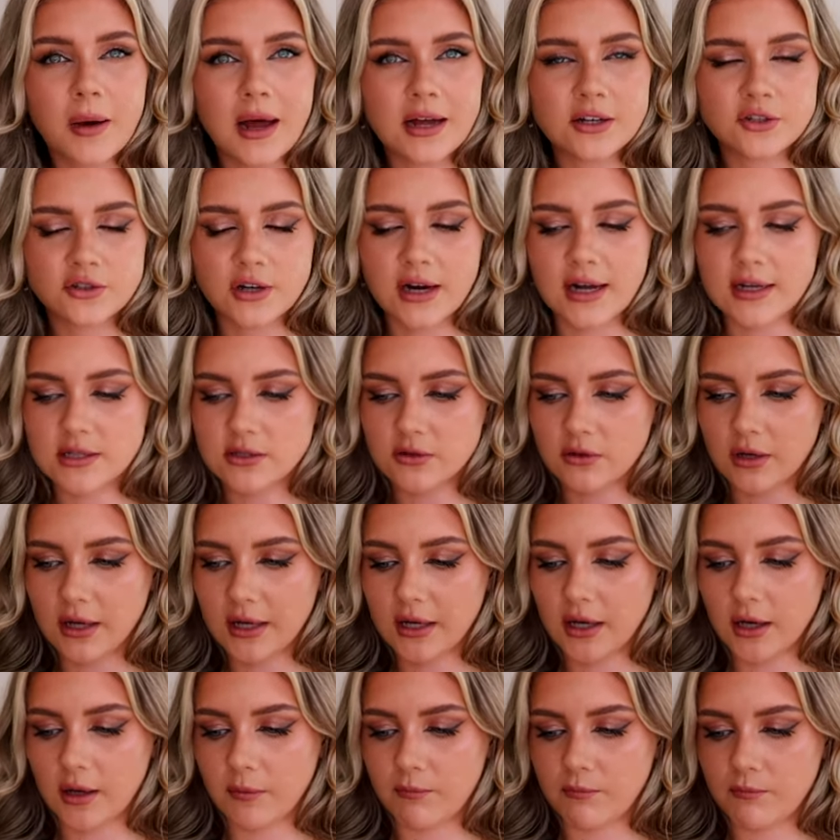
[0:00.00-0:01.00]
black dress, or
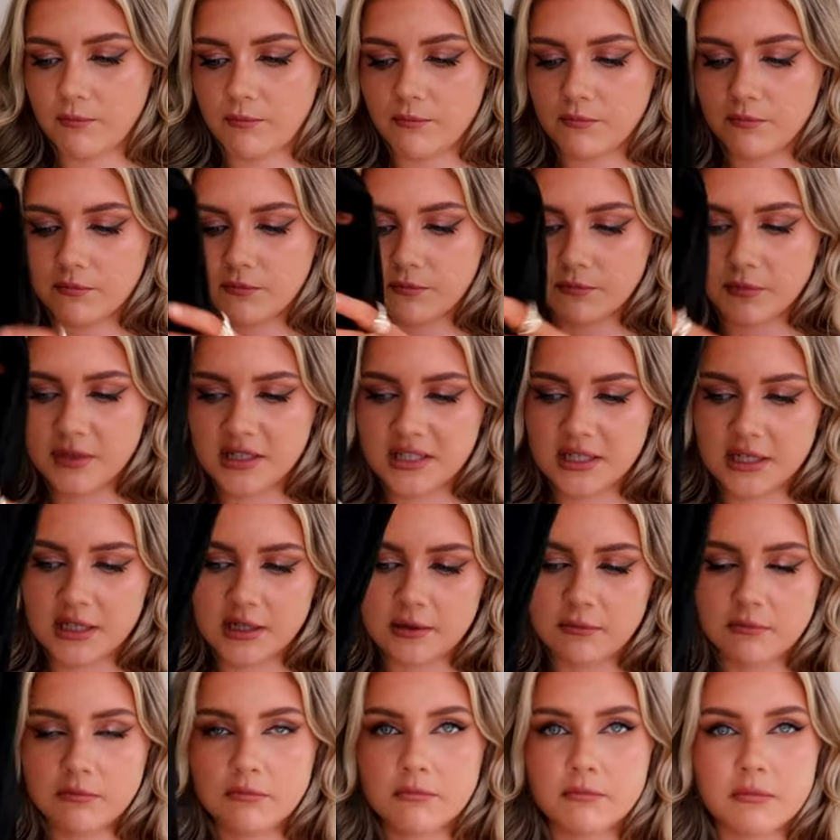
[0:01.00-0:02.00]
like a
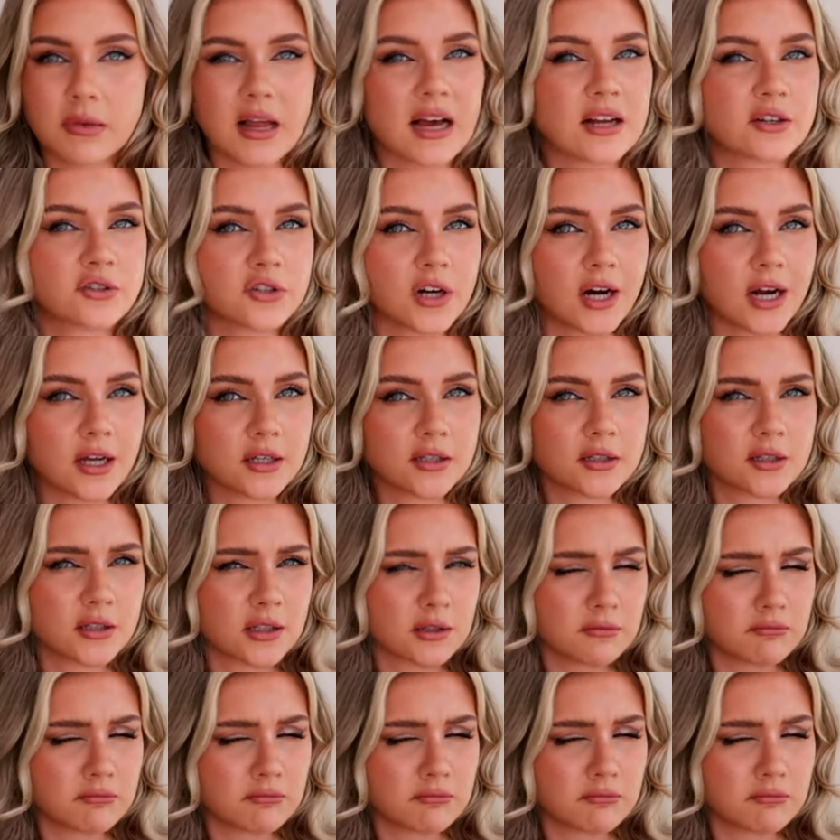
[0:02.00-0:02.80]
midi black dress.